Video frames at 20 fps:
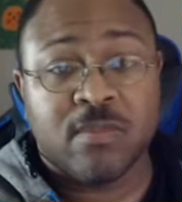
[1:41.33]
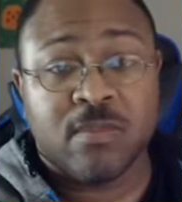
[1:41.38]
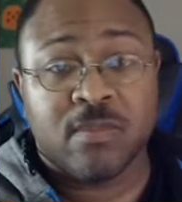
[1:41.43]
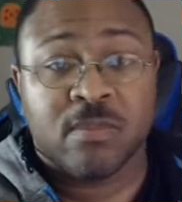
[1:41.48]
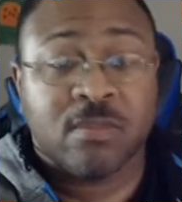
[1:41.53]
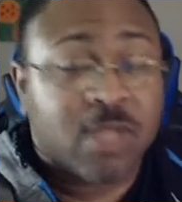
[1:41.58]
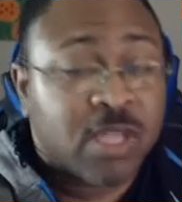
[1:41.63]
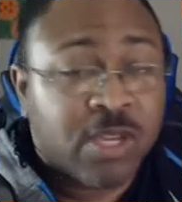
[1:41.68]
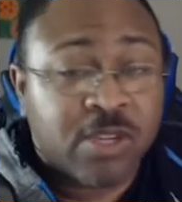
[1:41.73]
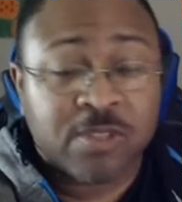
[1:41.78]

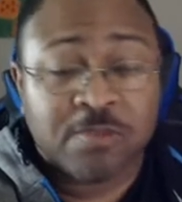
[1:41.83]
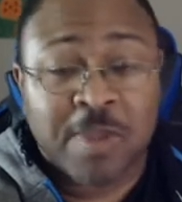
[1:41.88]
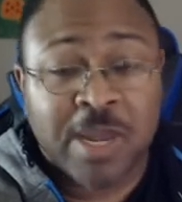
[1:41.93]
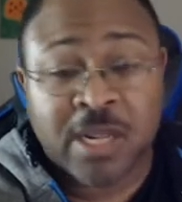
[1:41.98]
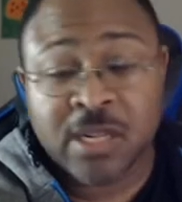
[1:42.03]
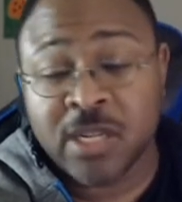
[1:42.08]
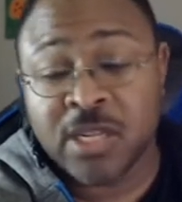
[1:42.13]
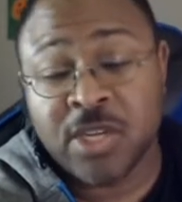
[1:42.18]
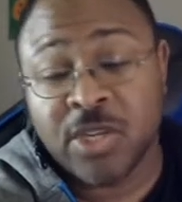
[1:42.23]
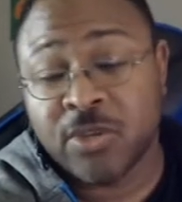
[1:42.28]
he's
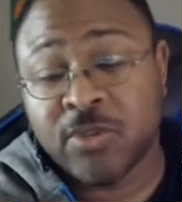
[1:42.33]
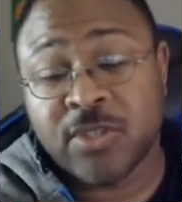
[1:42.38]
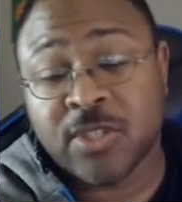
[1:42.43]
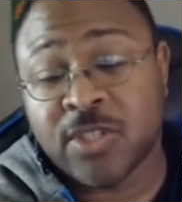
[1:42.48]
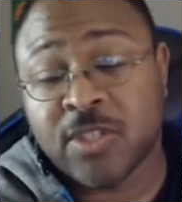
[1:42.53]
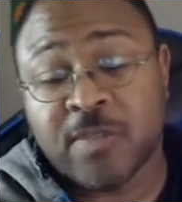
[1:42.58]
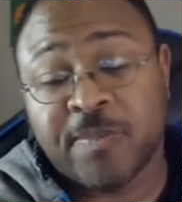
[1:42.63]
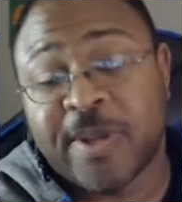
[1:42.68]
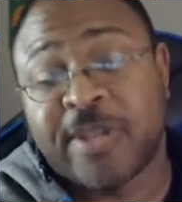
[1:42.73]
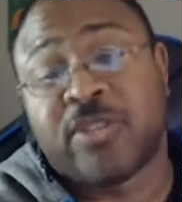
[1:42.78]
mainly used in
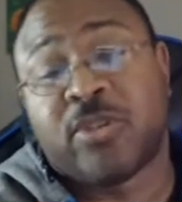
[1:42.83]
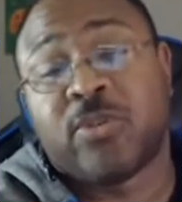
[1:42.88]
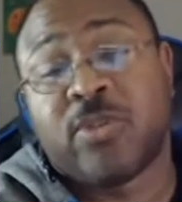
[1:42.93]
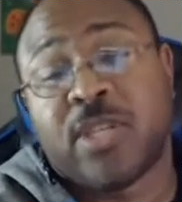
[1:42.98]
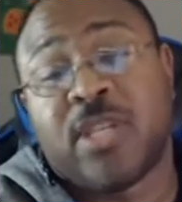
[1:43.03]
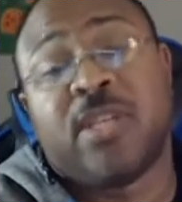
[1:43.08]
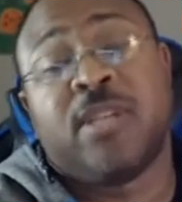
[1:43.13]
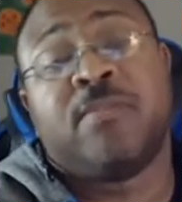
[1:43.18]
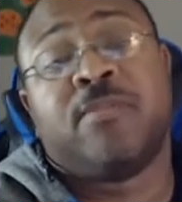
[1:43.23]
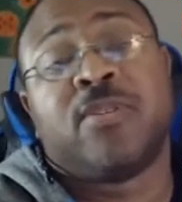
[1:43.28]
special
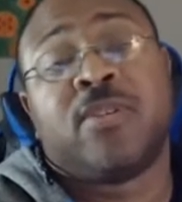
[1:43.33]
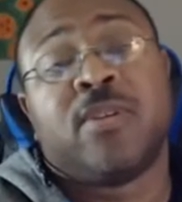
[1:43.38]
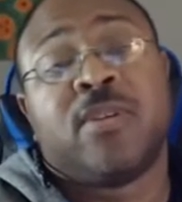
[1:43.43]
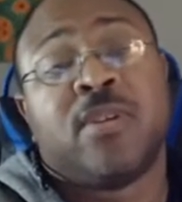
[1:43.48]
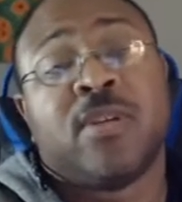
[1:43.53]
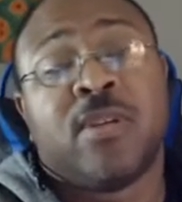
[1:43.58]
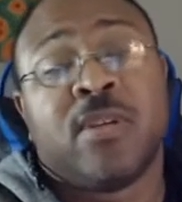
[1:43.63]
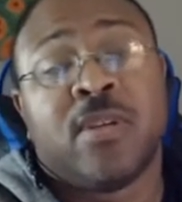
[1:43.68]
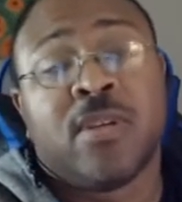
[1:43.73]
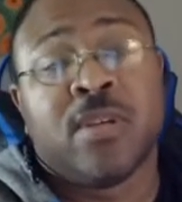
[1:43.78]
teams.
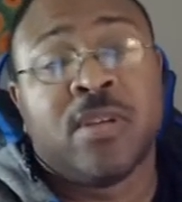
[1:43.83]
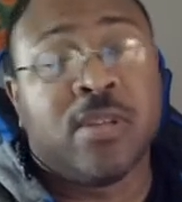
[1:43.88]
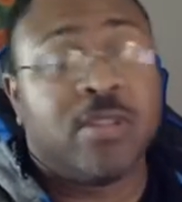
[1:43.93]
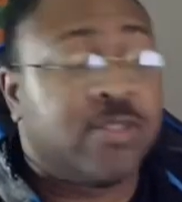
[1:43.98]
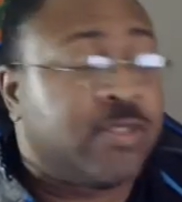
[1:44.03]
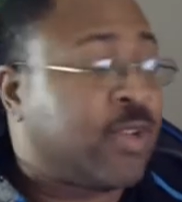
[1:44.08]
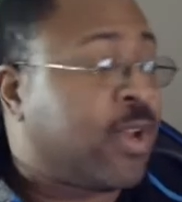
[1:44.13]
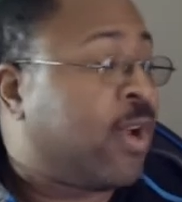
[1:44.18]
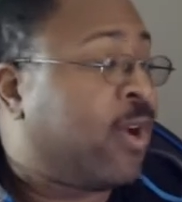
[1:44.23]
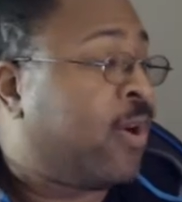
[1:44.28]

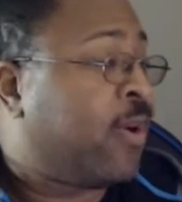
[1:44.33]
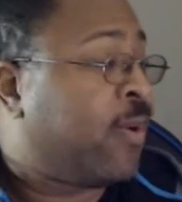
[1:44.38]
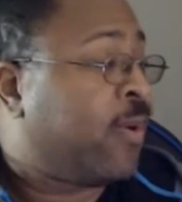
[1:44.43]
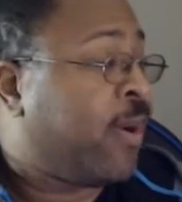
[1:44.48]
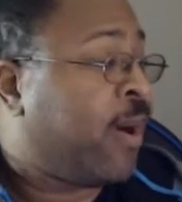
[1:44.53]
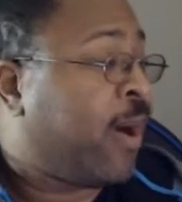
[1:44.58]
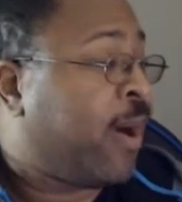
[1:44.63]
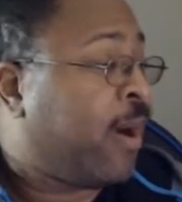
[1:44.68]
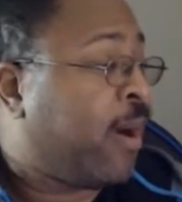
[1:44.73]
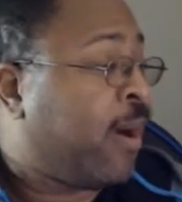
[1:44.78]

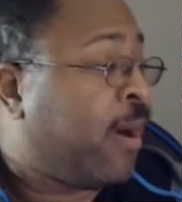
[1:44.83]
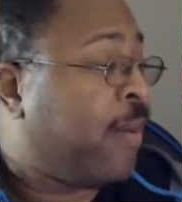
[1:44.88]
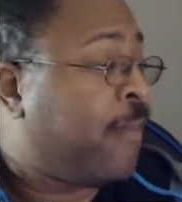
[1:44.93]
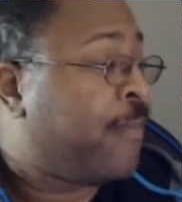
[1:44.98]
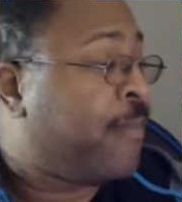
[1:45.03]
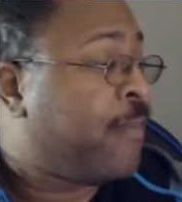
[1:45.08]
So,